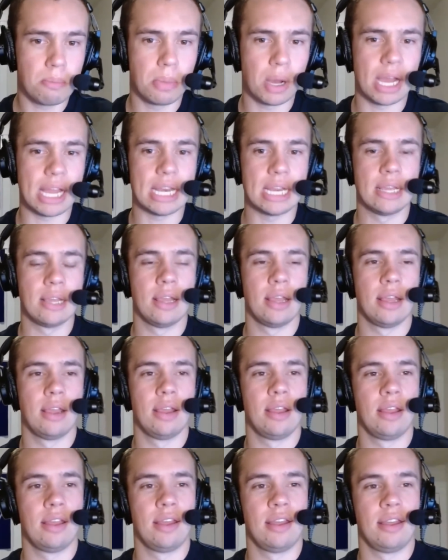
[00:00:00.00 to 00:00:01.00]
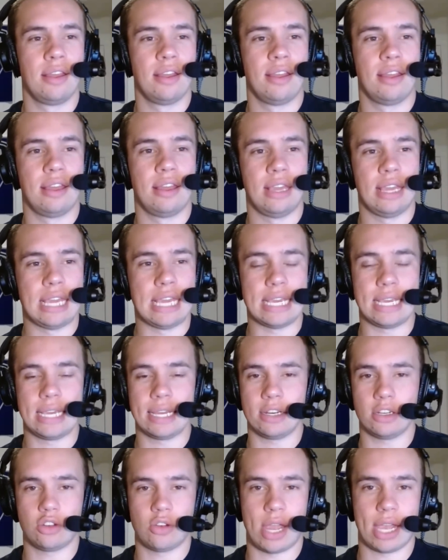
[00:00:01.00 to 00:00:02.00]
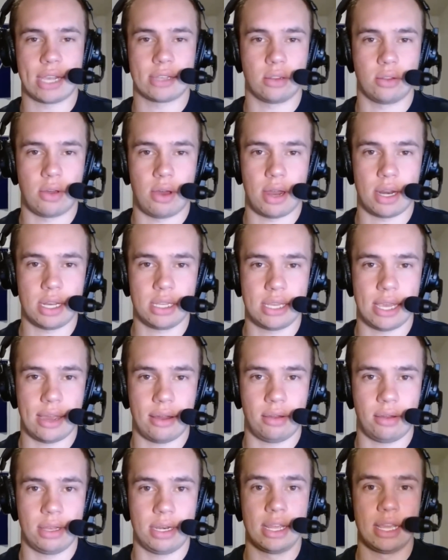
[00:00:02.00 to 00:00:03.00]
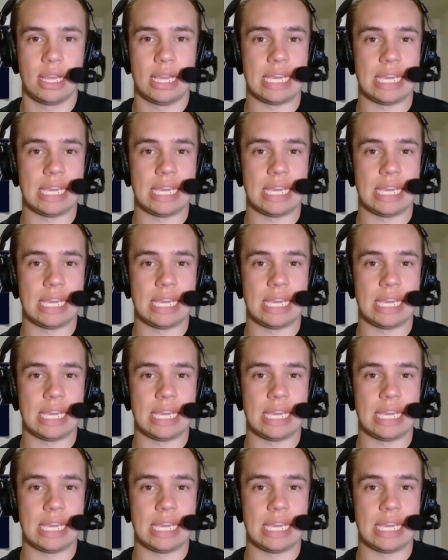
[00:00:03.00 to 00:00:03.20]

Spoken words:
But he can attract a lot of talent.